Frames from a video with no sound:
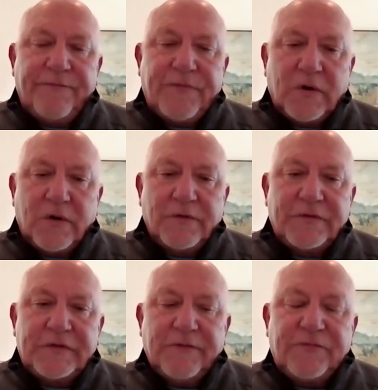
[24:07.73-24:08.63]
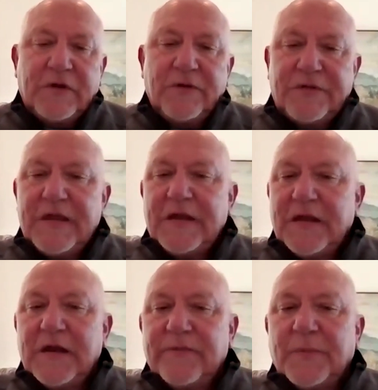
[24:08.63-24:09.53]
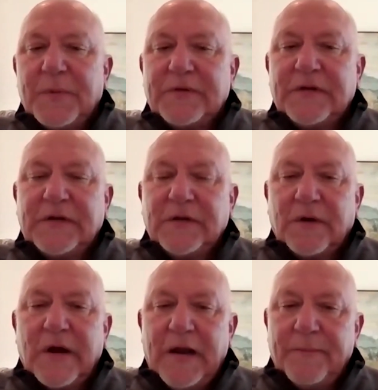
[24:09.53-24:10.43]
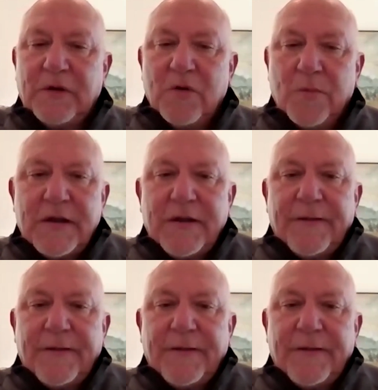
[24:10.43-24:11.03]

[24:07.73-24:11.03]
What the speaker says: first if they're thinking of a particular item to go.